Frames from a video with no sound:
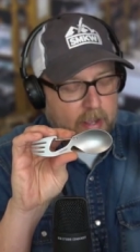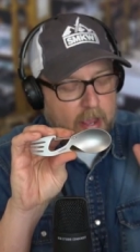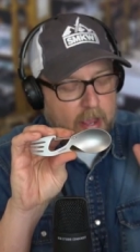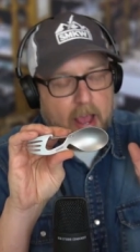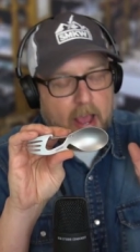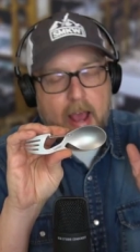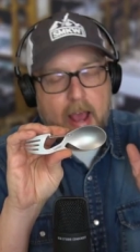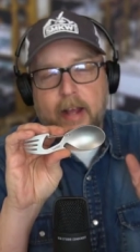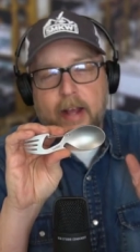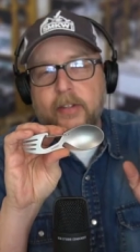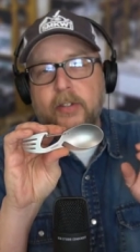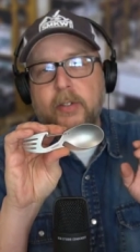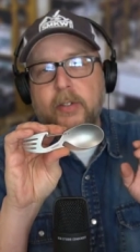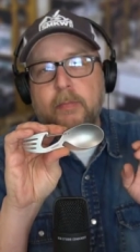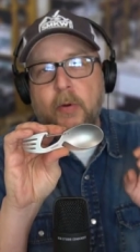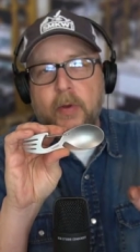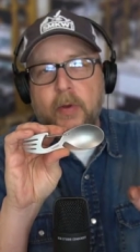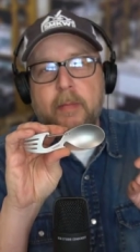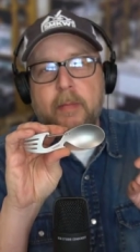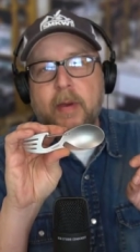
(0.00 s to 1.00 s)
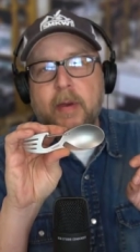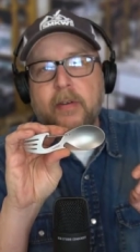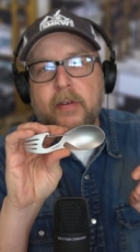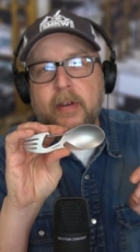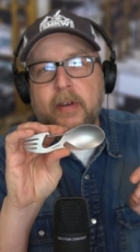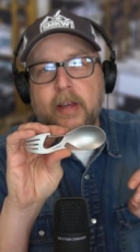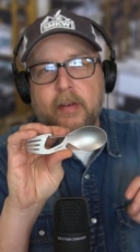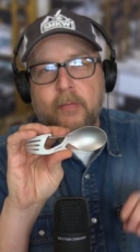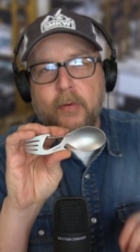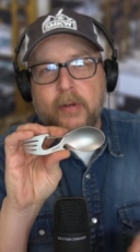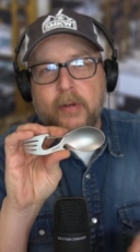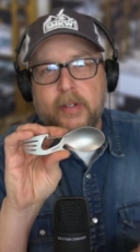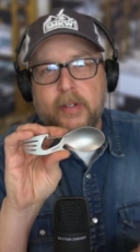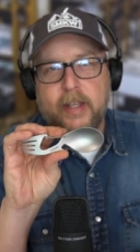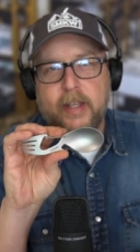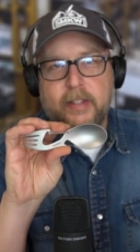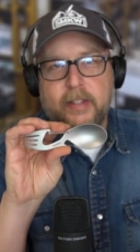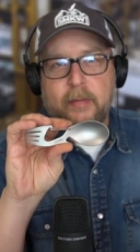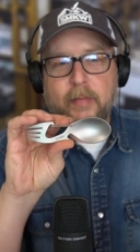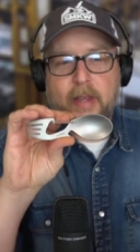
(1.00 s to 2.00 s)
at Smoky Mountain Knife Works,
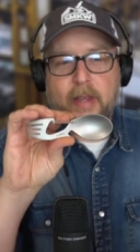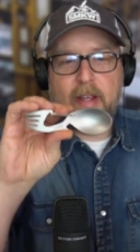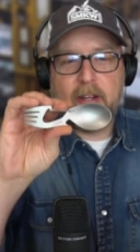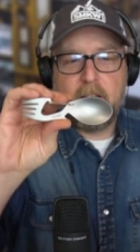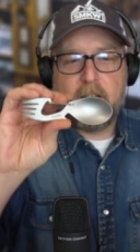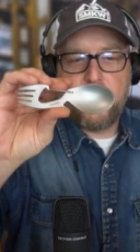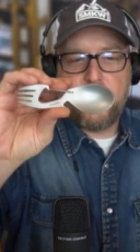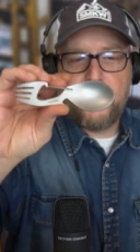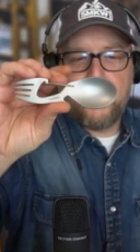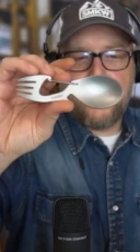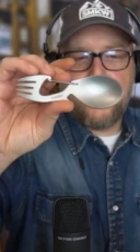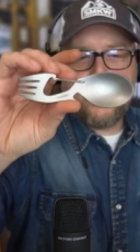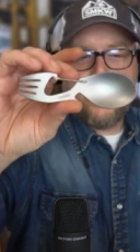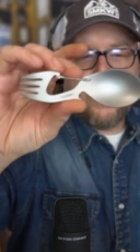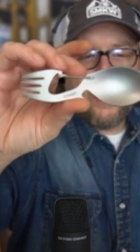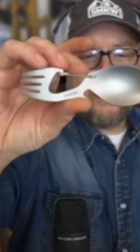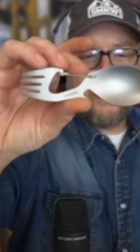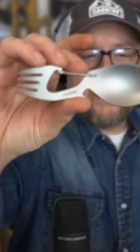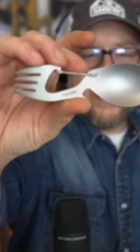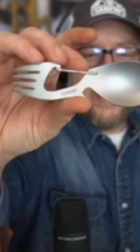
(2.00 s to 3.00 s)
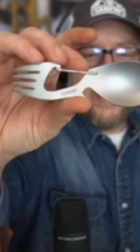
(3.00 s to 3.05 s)
SMKW.com.